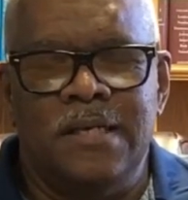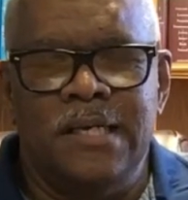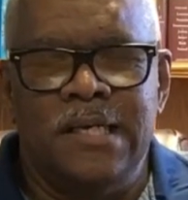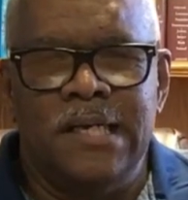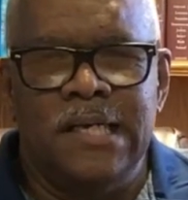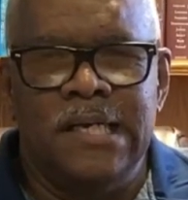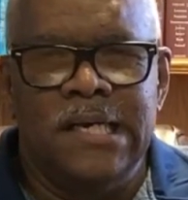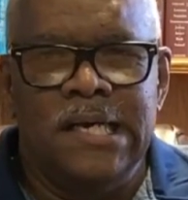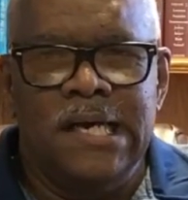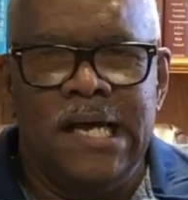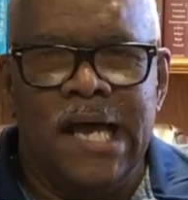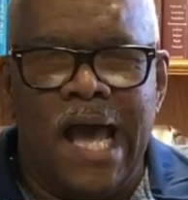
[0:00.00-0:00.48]

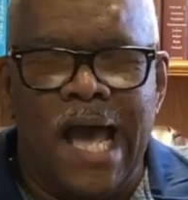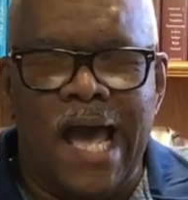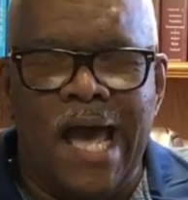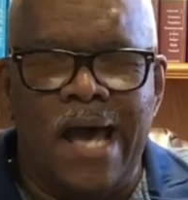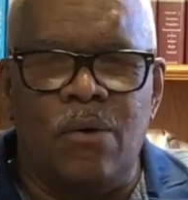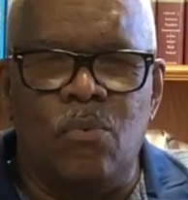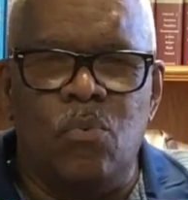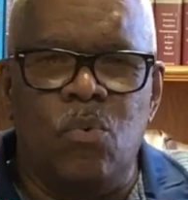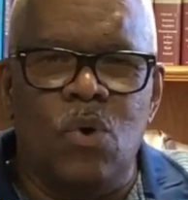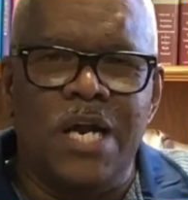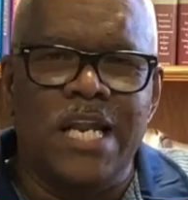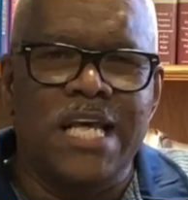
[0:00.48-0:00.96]
And when
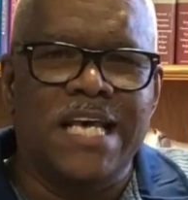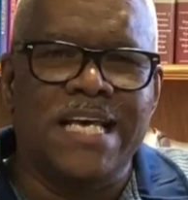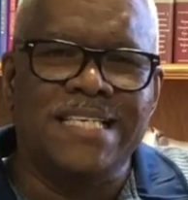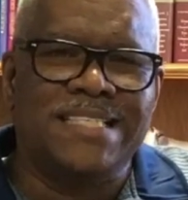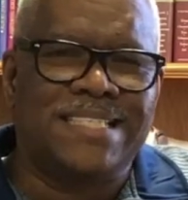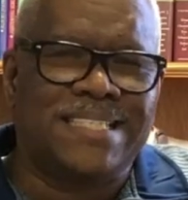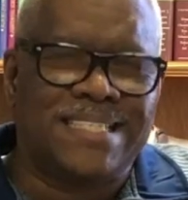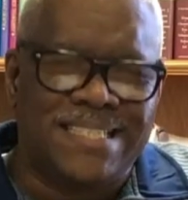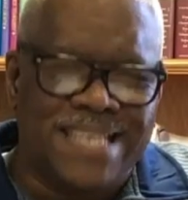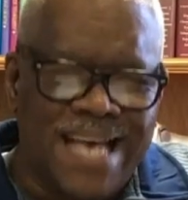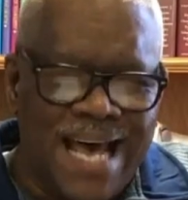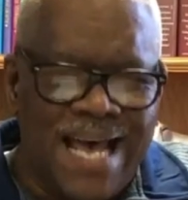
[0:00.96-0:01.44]
he
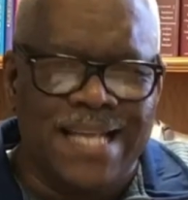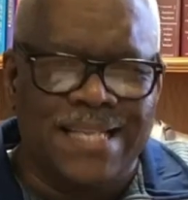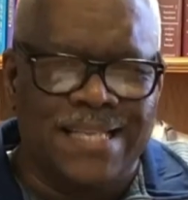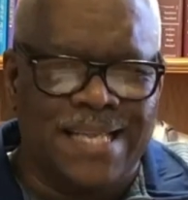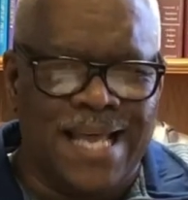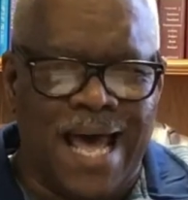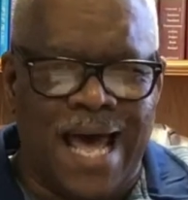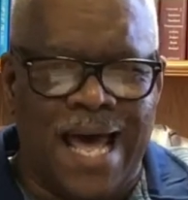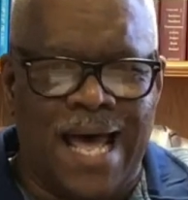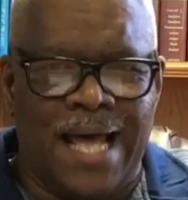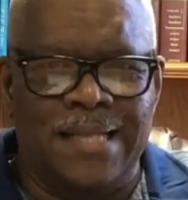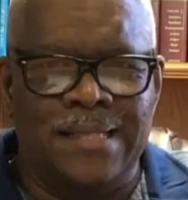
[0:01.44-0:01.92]
said that,
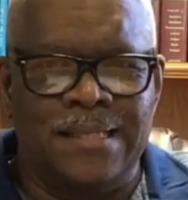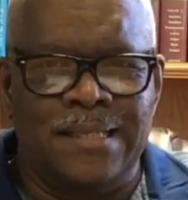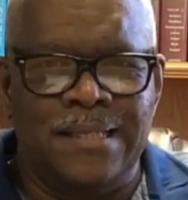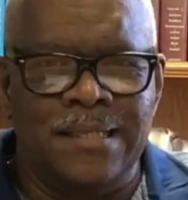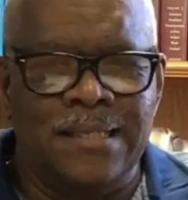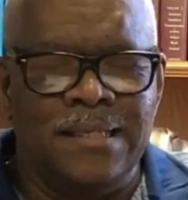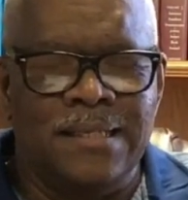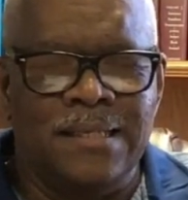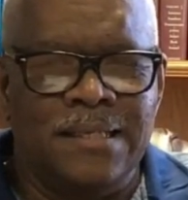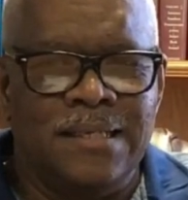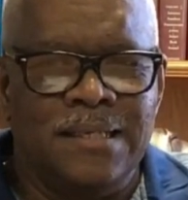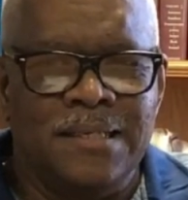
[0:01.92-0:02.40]

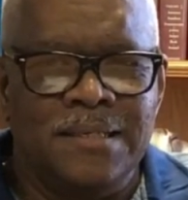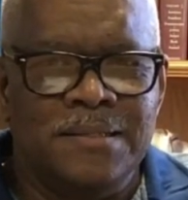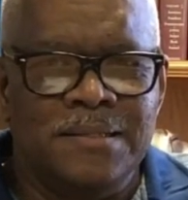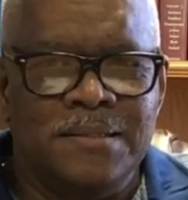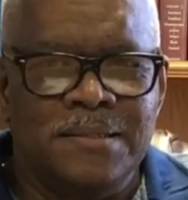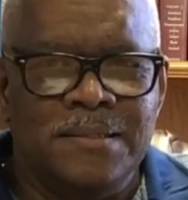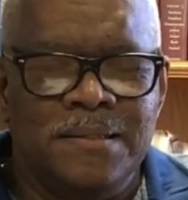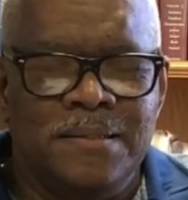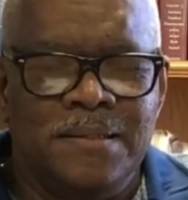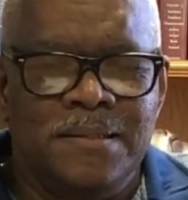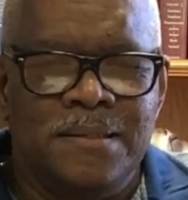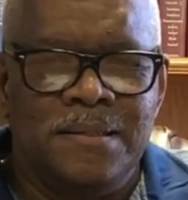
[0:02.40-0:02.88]

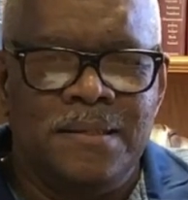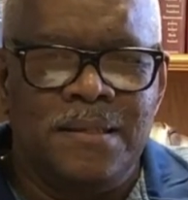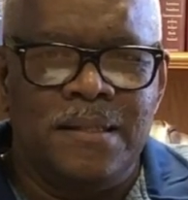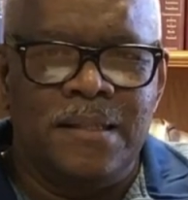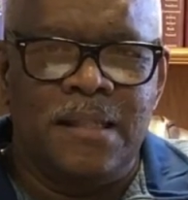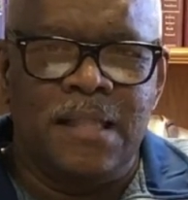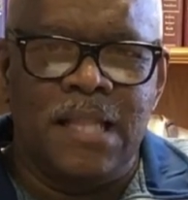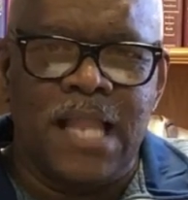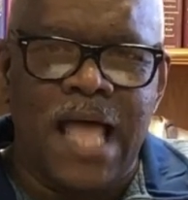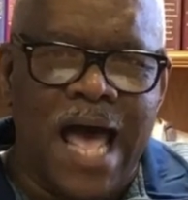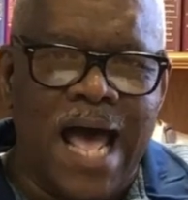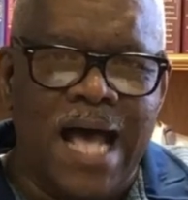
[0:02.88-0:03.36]

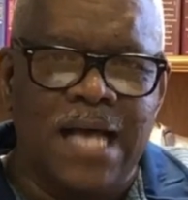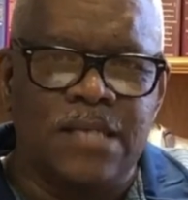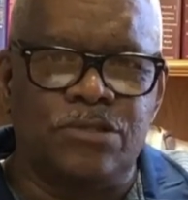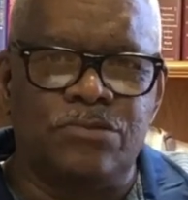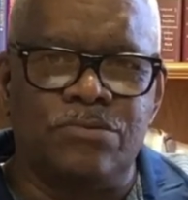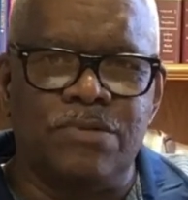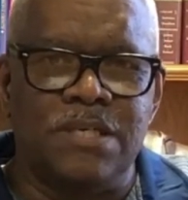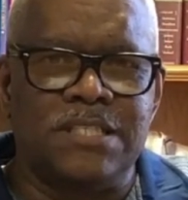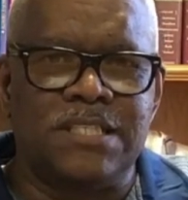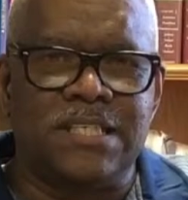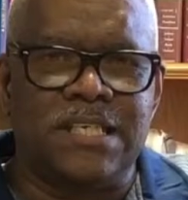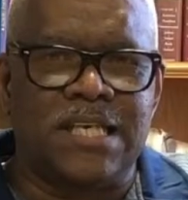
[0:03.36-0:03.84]
Lazarus
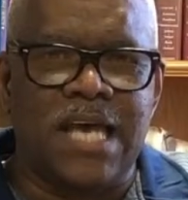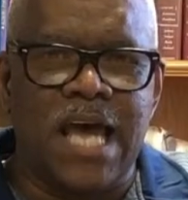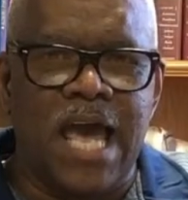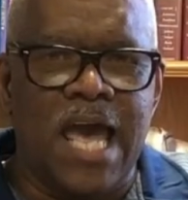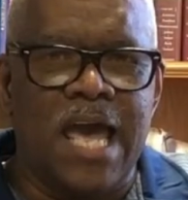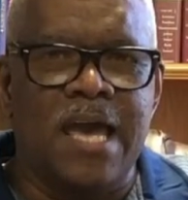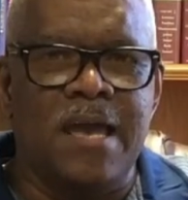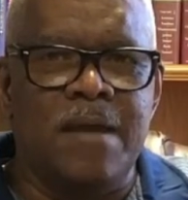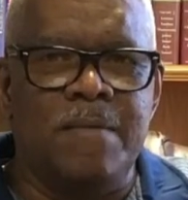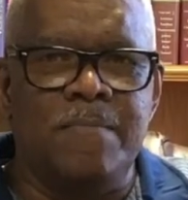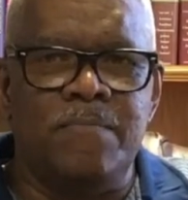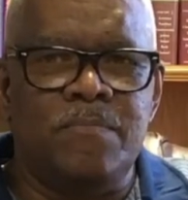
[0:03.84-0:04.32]
came
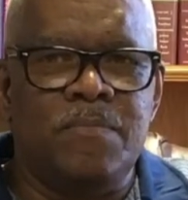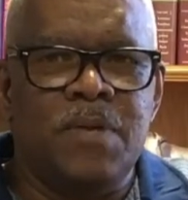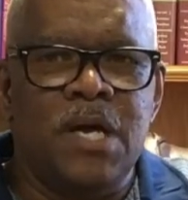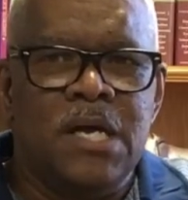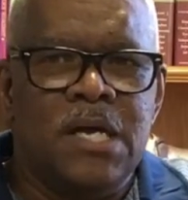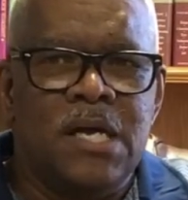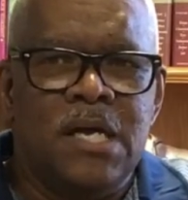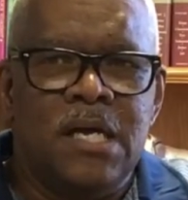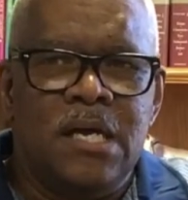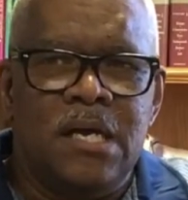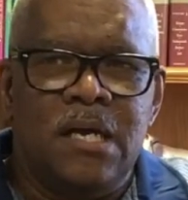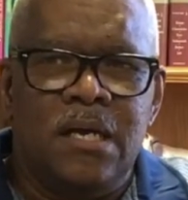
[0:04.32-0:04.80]

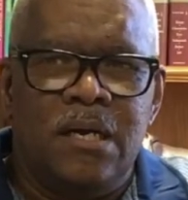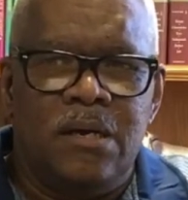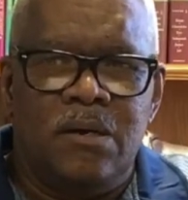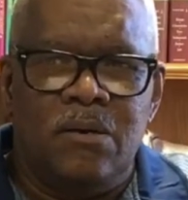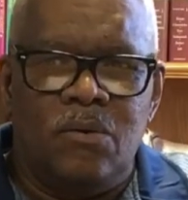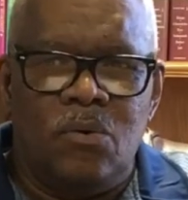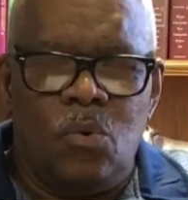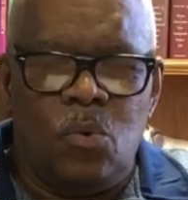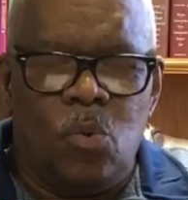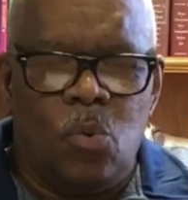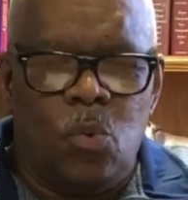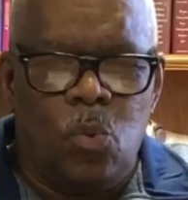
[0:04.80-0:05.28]

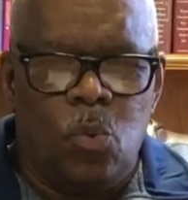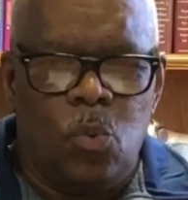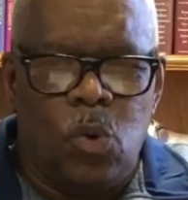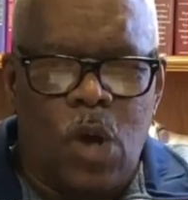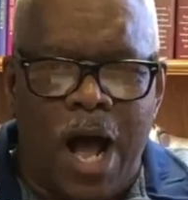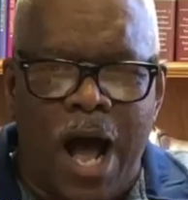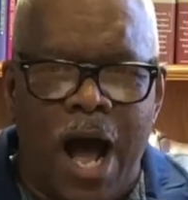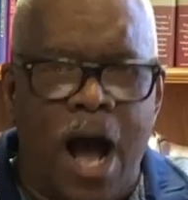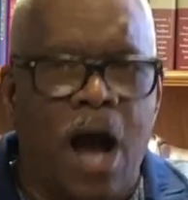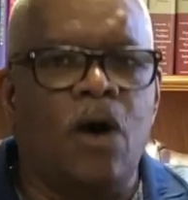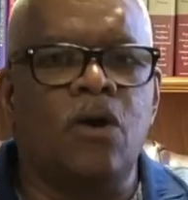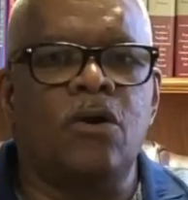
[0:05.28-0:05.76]
out
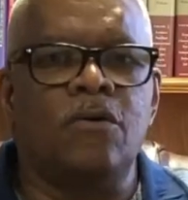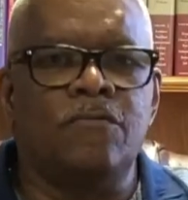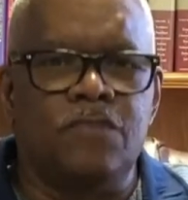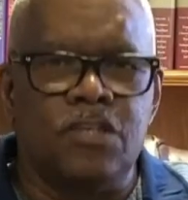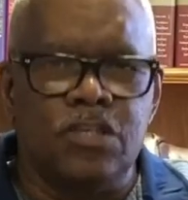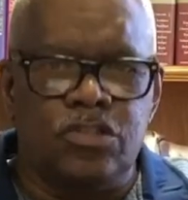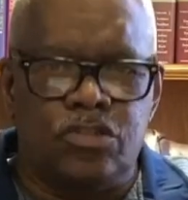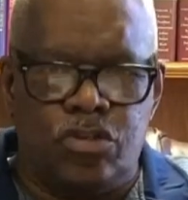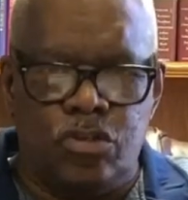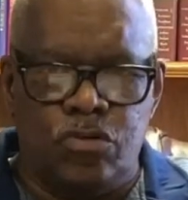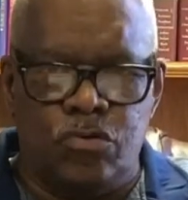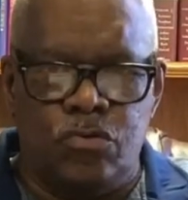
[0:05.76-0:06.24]
of the
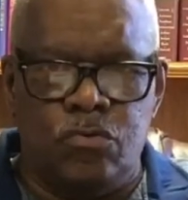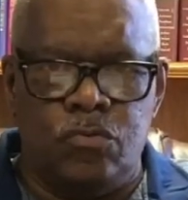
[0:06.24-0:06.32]
tomb.